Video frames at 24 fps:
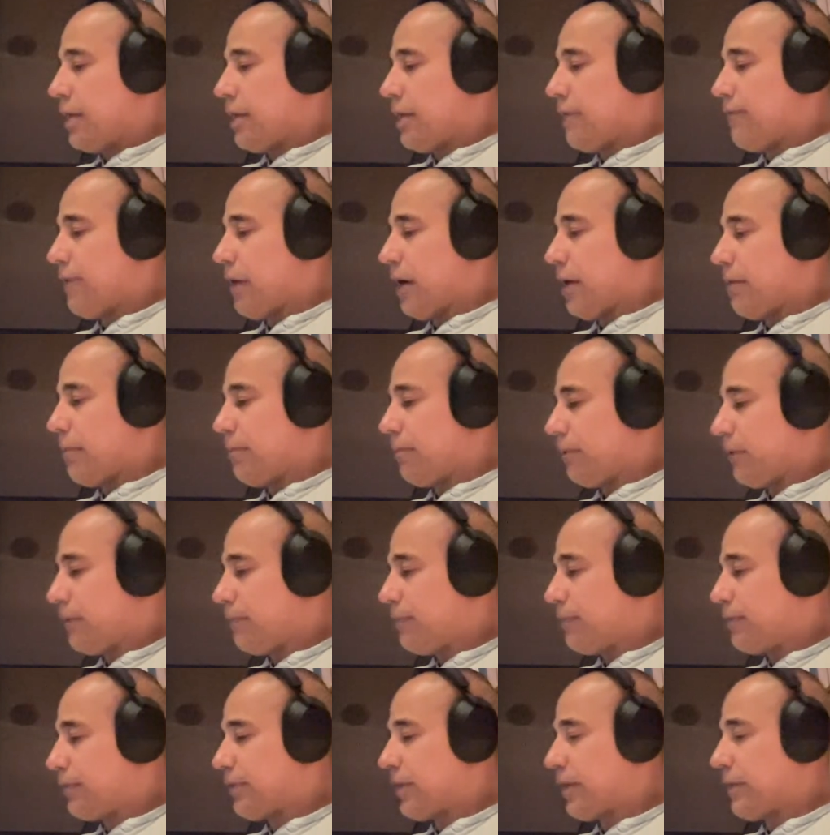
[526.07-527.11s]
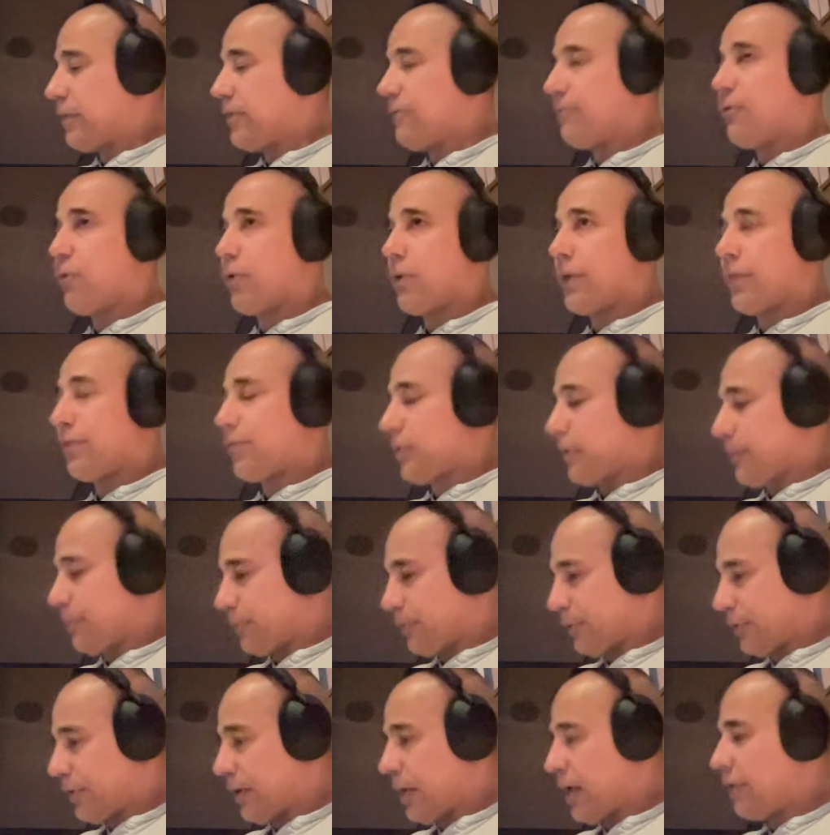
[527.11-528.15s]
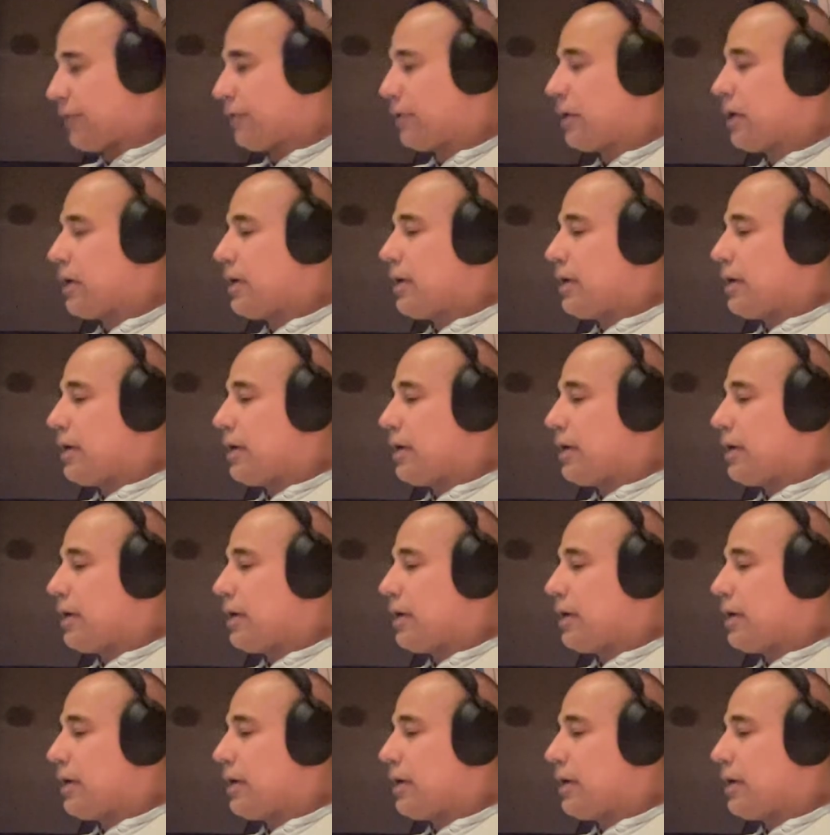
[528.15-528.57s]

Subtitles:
They found lymphocytes at 43%,